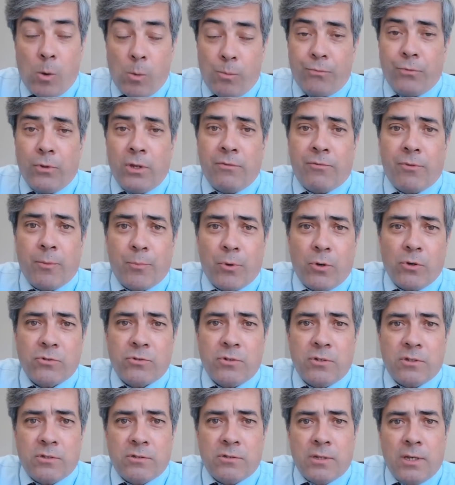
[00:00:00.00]
Hopefully, if the
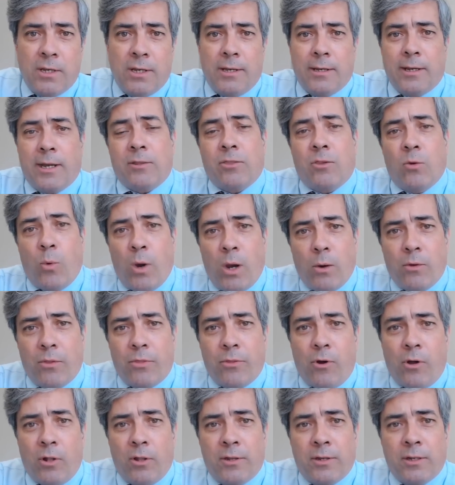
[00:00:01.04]
person has got the
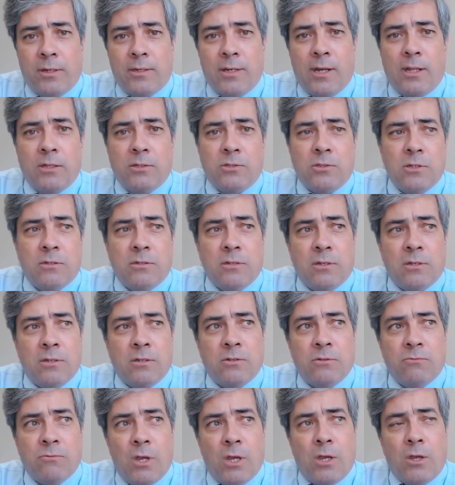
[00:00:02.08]
wherewithal and intelligence
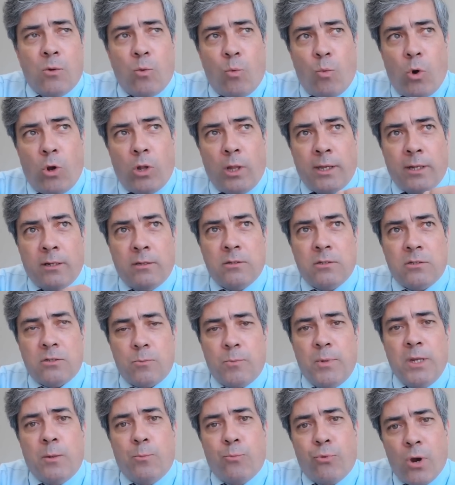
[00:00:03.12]
and is willing to
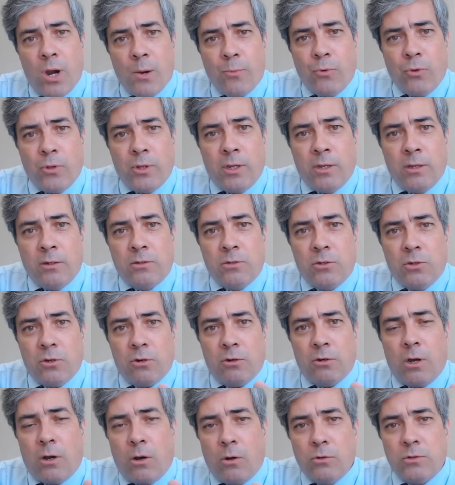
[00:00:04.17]
speak properly to
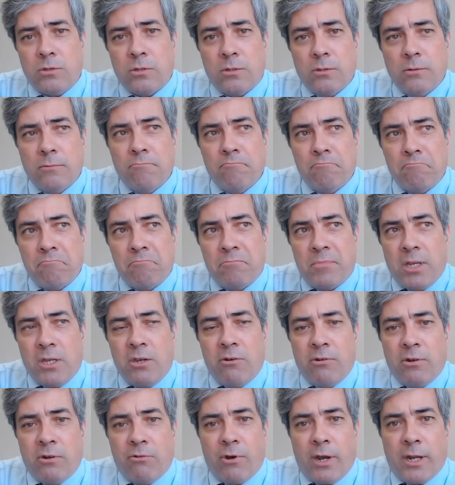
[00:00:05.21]
your host,
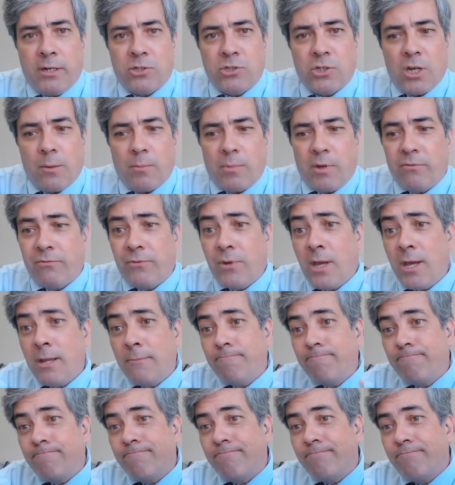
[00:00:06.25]
then you're in great shape. If
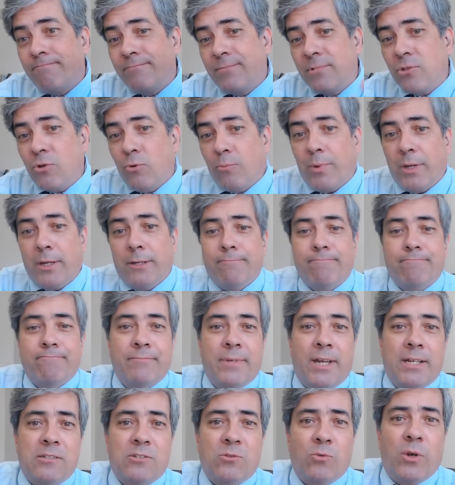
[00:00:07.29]
not, so be it.
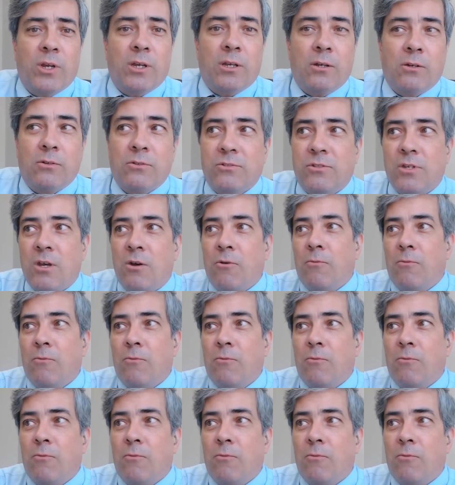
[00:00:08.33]
That's the way it goes.